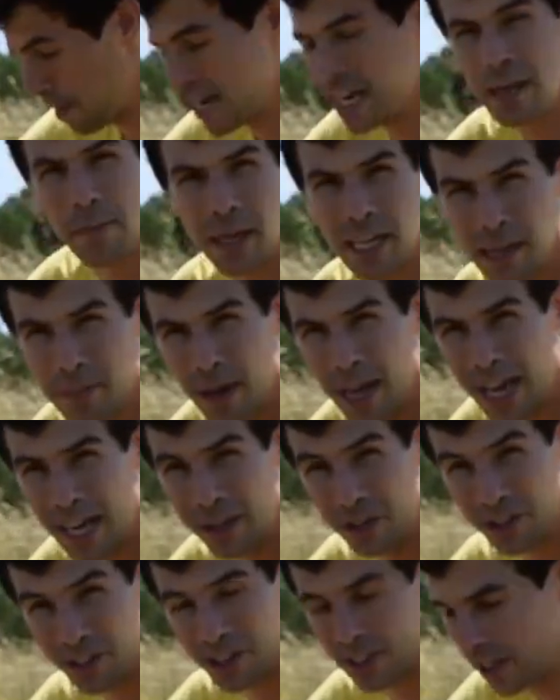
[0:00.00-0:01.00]
many, many
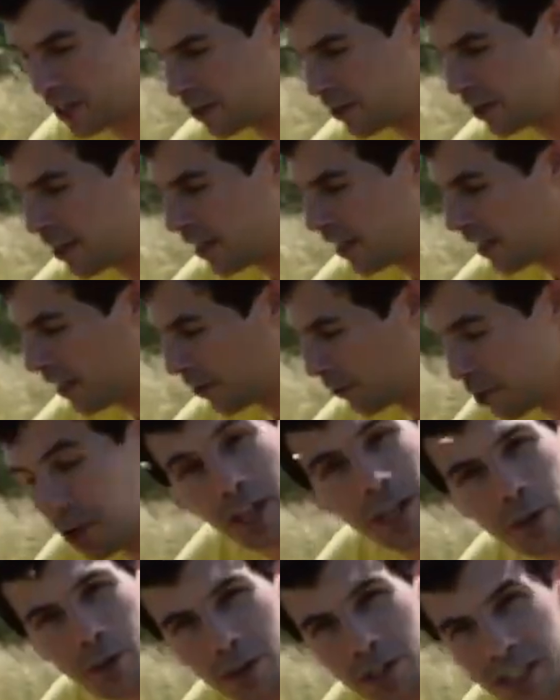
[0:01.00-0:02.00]
miles. So
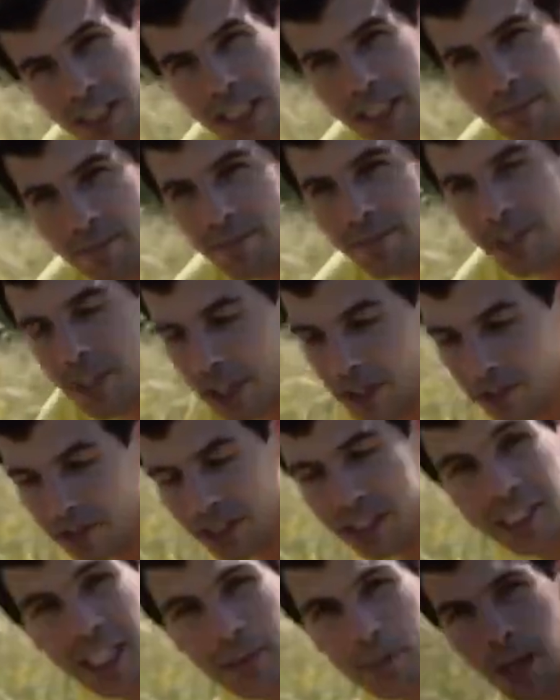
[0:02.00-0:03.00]
really cool to see. So
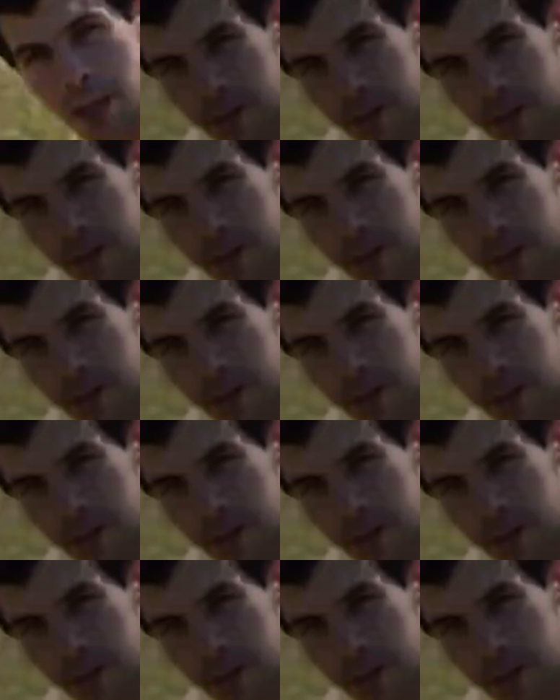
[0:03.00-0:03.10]
let's keep